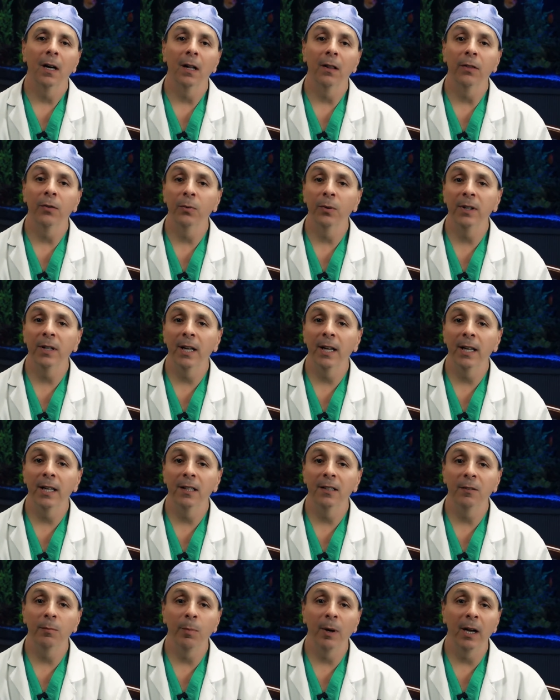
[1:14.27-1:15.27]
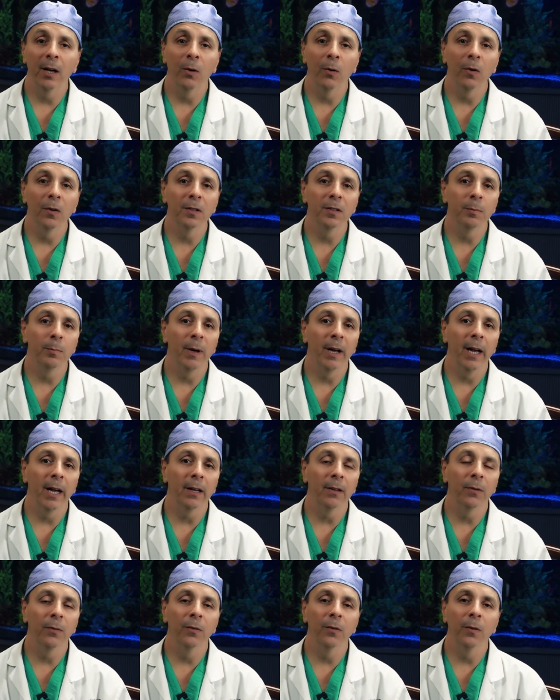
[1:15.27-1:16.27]
3 days by
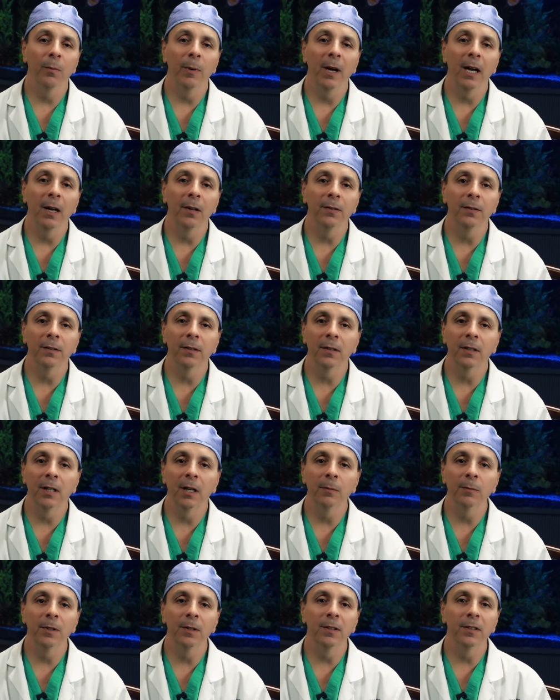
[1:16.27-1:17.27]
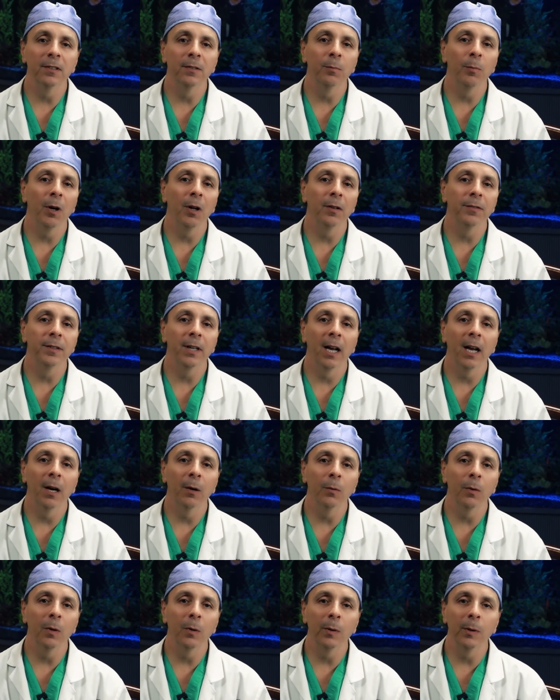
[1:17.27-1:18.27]
horseback through the mountains to come to this small
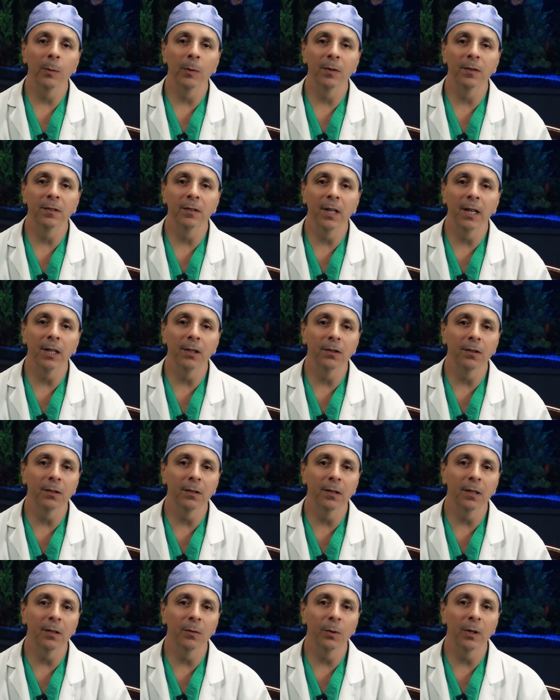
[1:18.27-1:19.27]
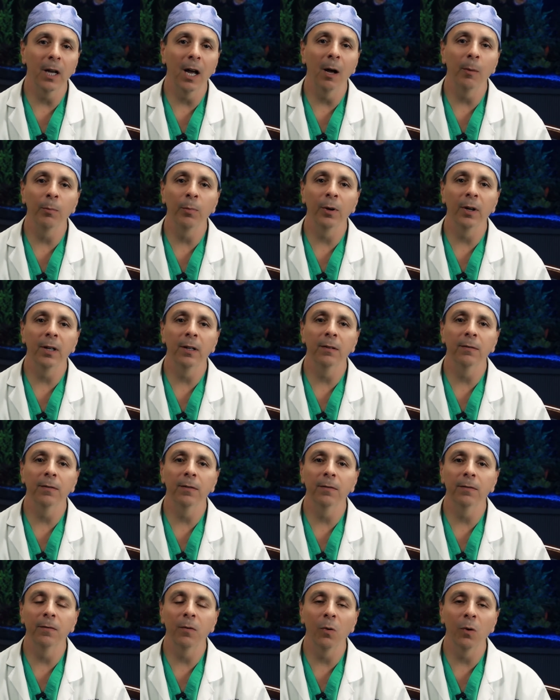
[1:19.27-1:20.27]
town where we were stationed, and we operated
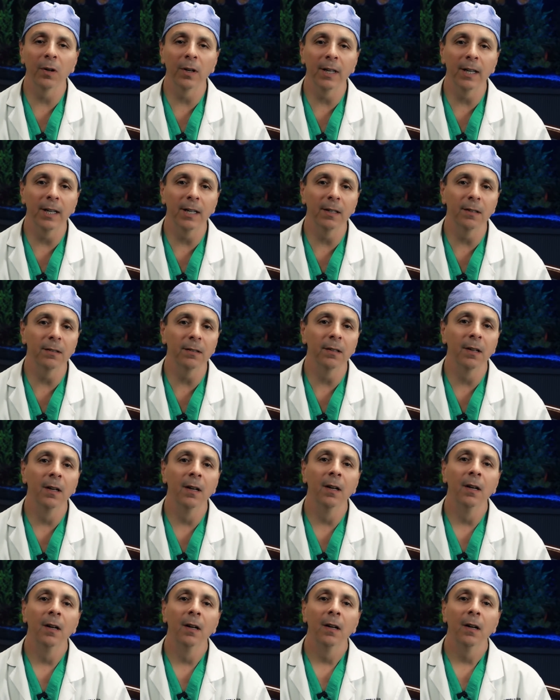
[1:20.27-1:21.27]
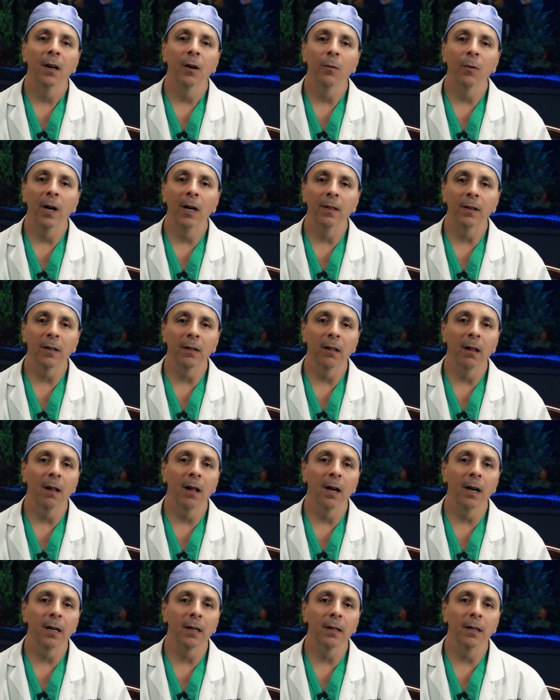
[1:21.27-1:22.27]
for 4 days. Around the
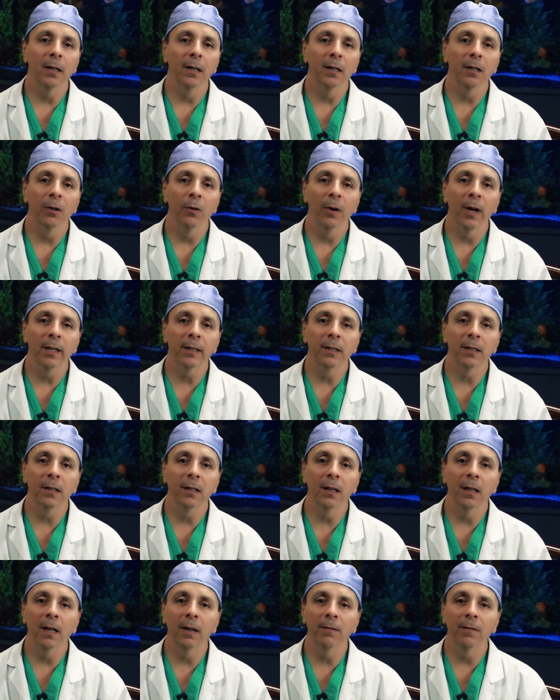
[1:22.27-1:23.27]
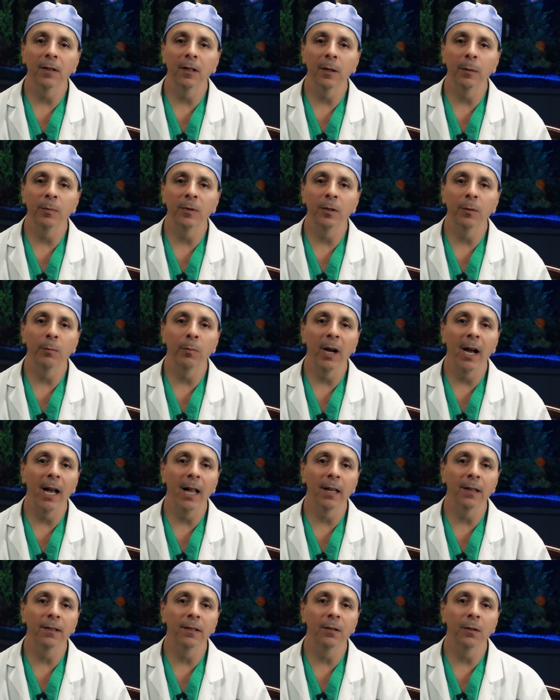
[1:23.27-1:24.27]
clock, correcting cleft lips and
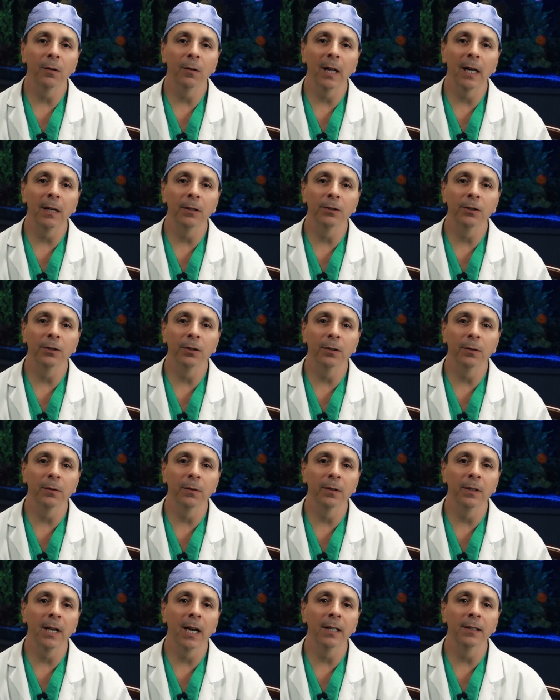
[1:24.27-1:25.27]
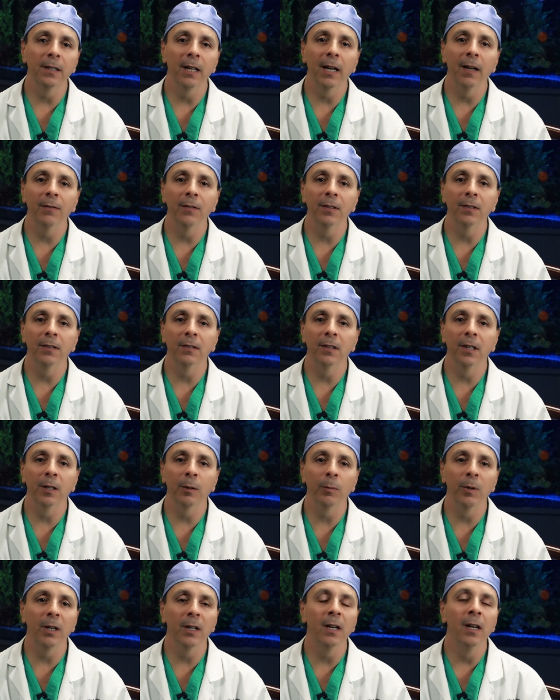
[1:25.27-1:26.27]
palates to allow children not to have the
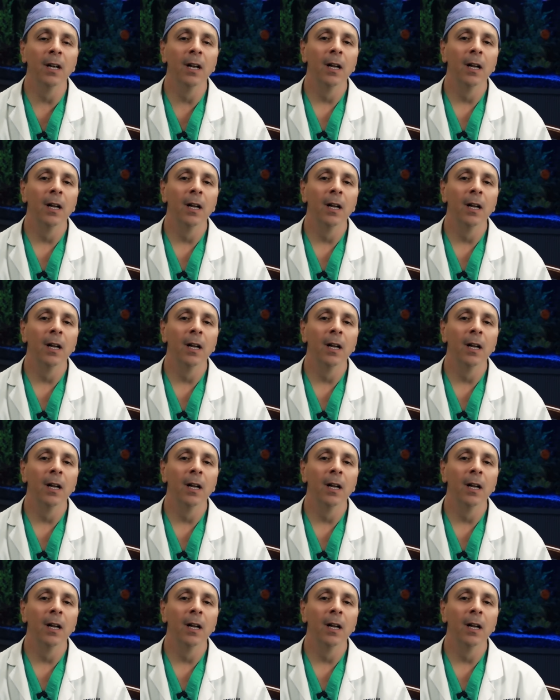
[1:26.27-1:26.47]
stigma